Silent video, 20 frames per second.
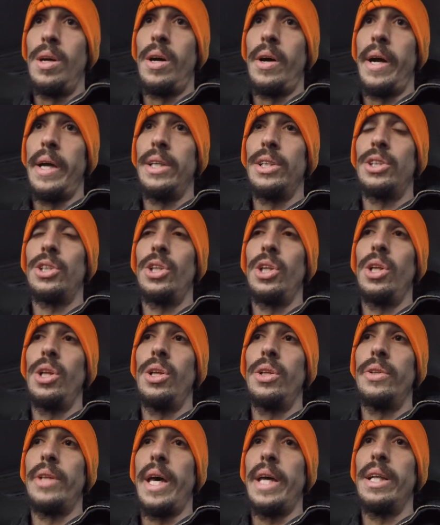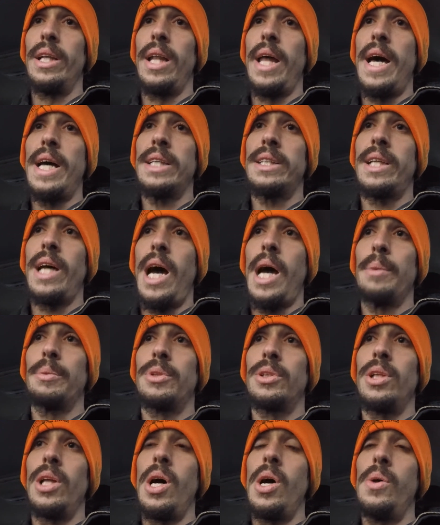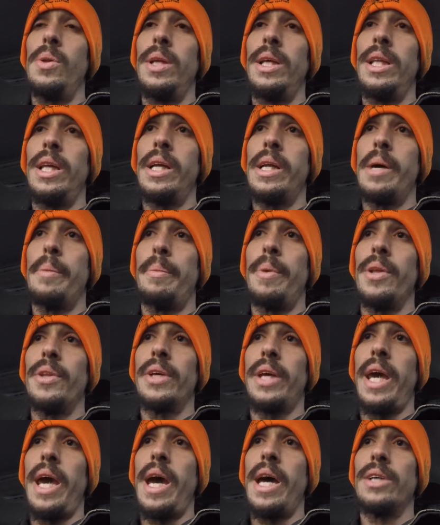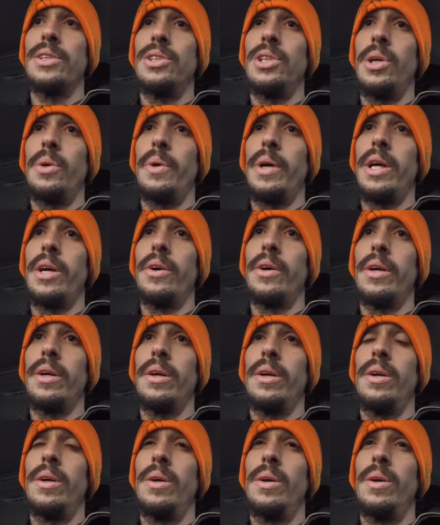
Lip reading: Alright, that last time, slowly let up on the gas and you'll hear it.